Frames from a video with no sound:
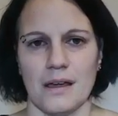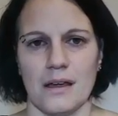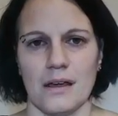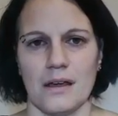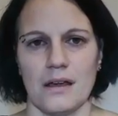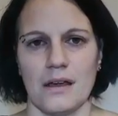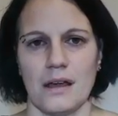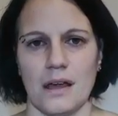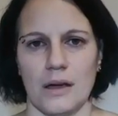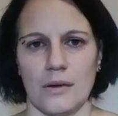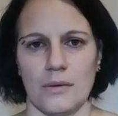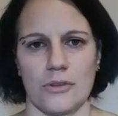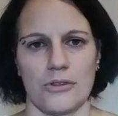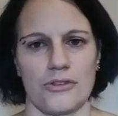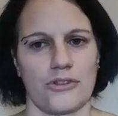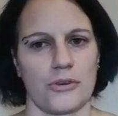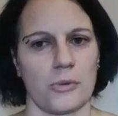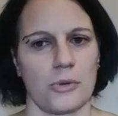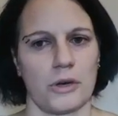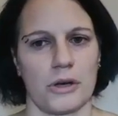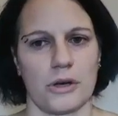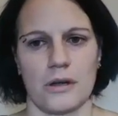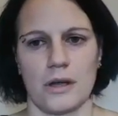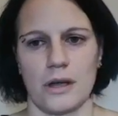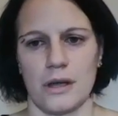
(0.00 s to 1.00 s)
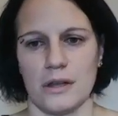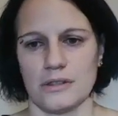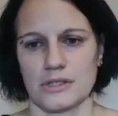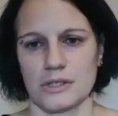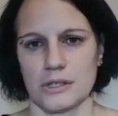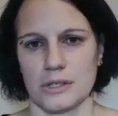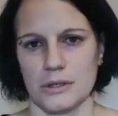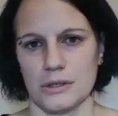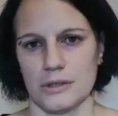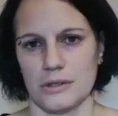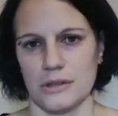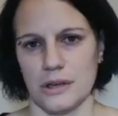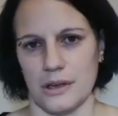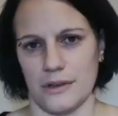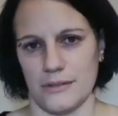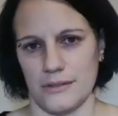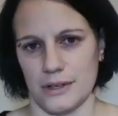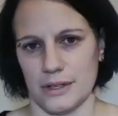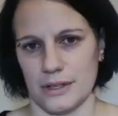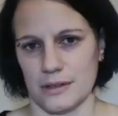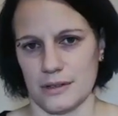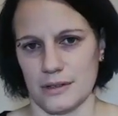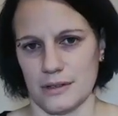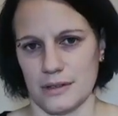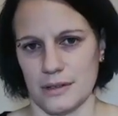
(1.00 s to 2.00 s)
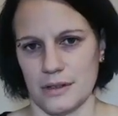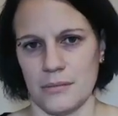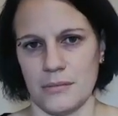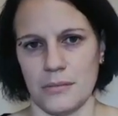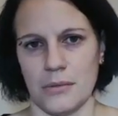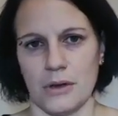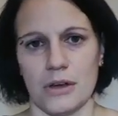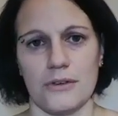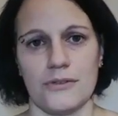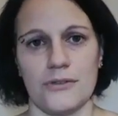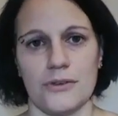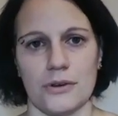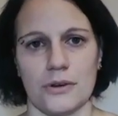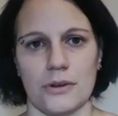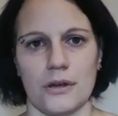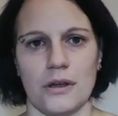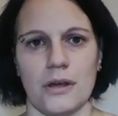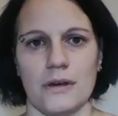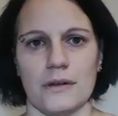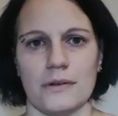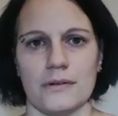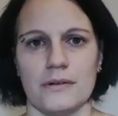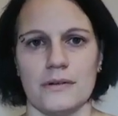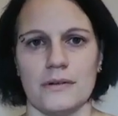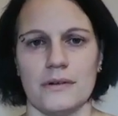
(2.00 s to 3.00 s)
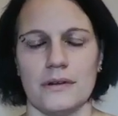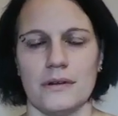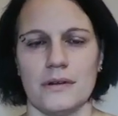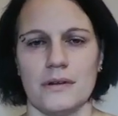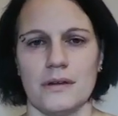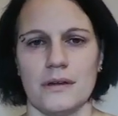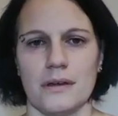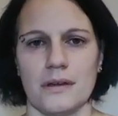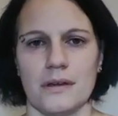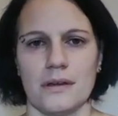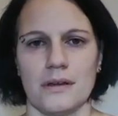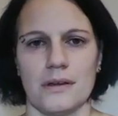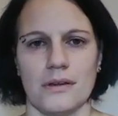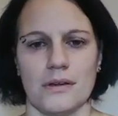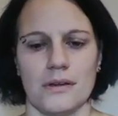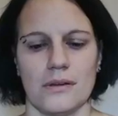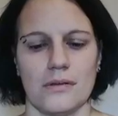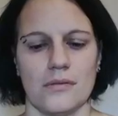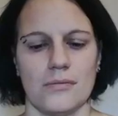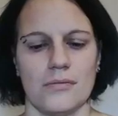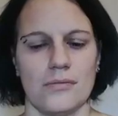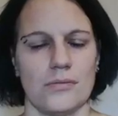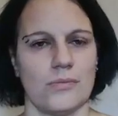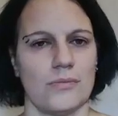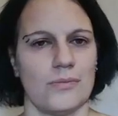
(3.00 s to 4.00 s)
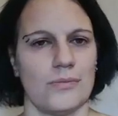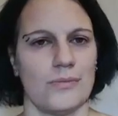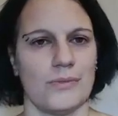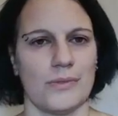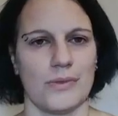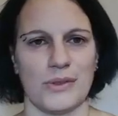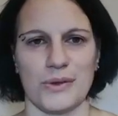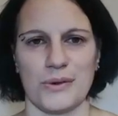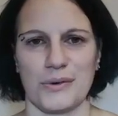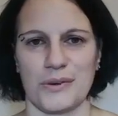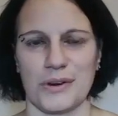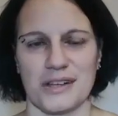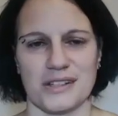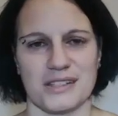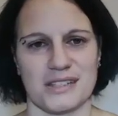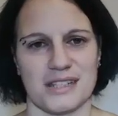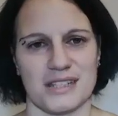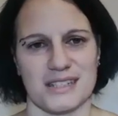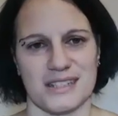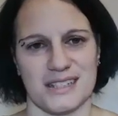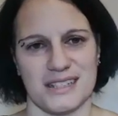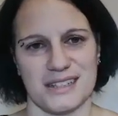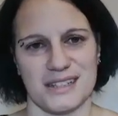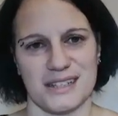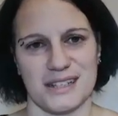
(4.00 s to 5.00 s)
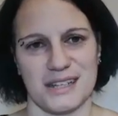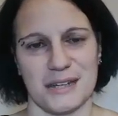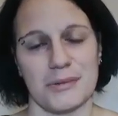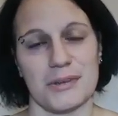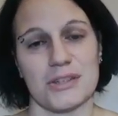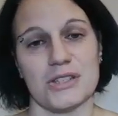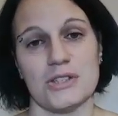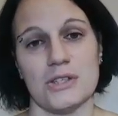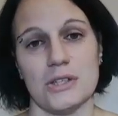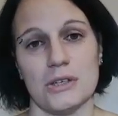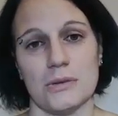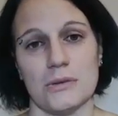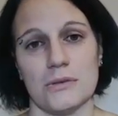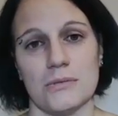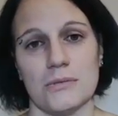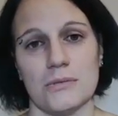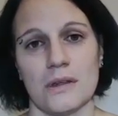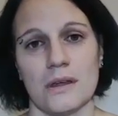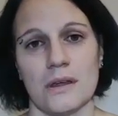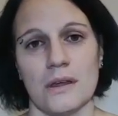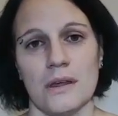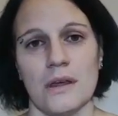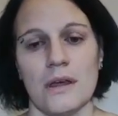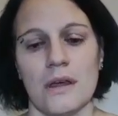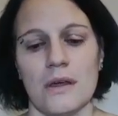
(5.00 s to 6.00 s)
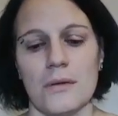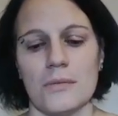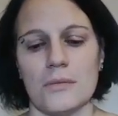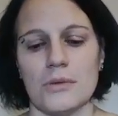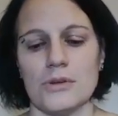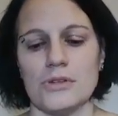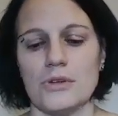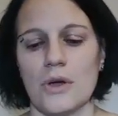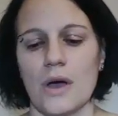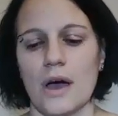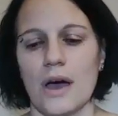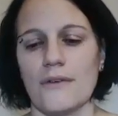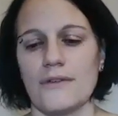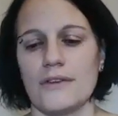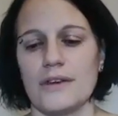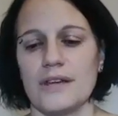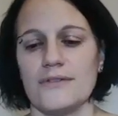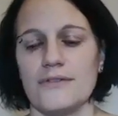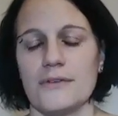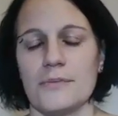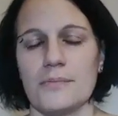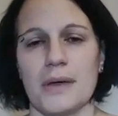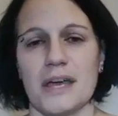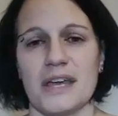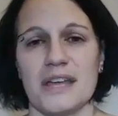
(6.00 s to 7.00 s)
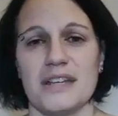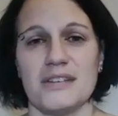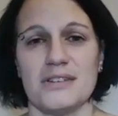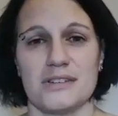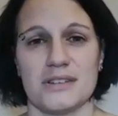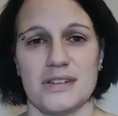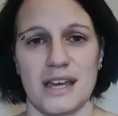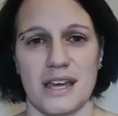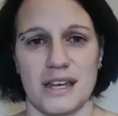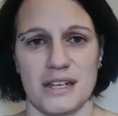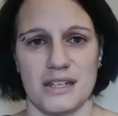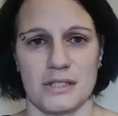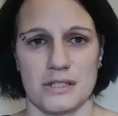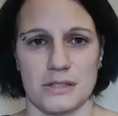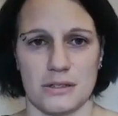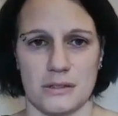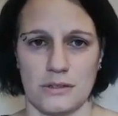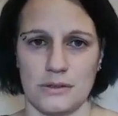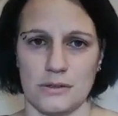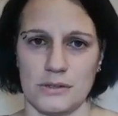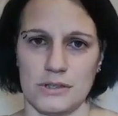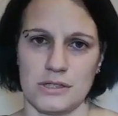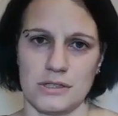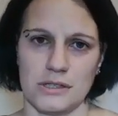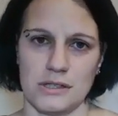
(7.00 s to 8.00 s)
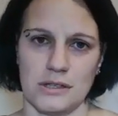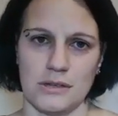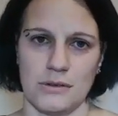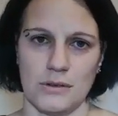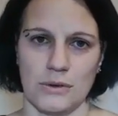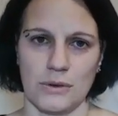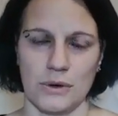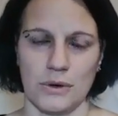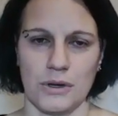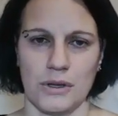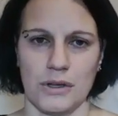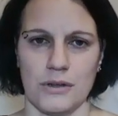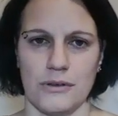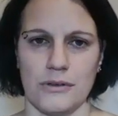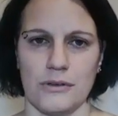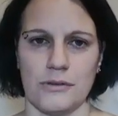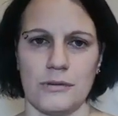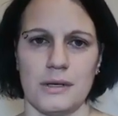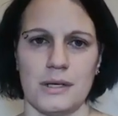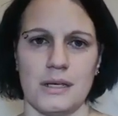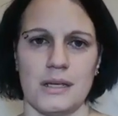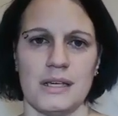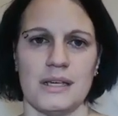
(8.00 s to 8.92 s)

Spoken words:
Now, someone else could have eaten them, but if you're alone, no one else has eaten them, it's you. But you haven't even paid attention to a single cookie you've been